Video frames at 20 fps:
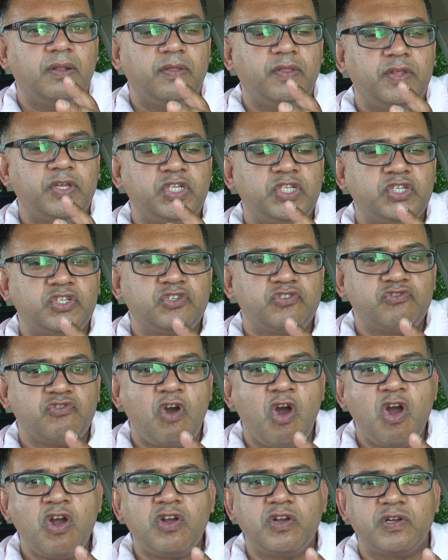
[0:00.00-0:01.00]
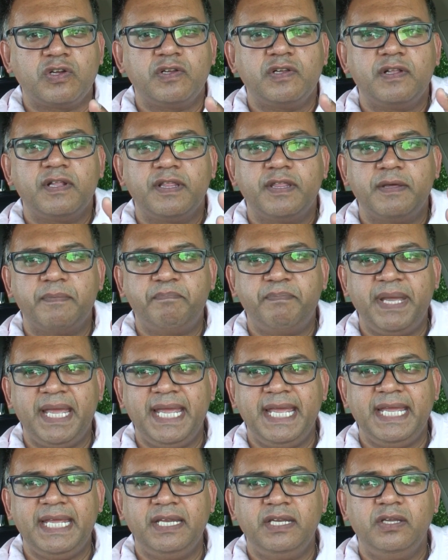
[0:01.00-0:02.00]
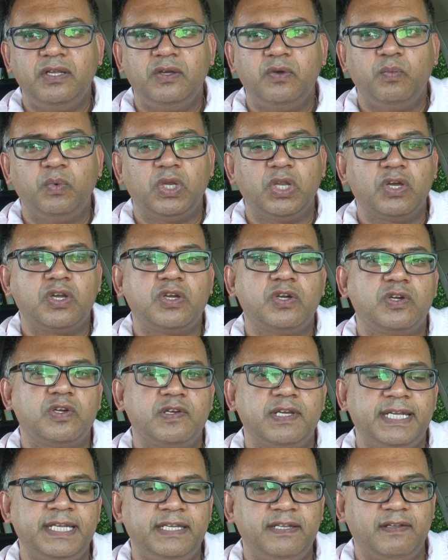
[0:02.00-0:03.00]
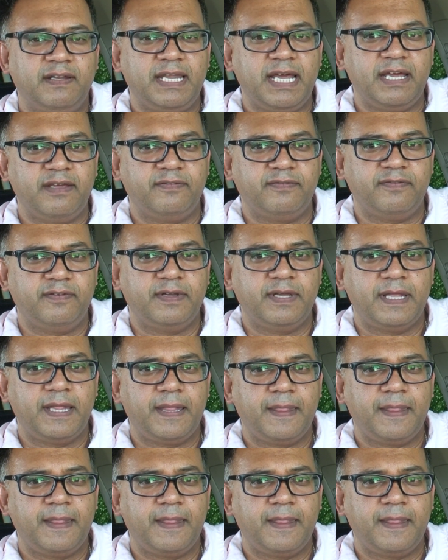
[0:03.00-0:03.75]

the stronger the pain will occur in your life.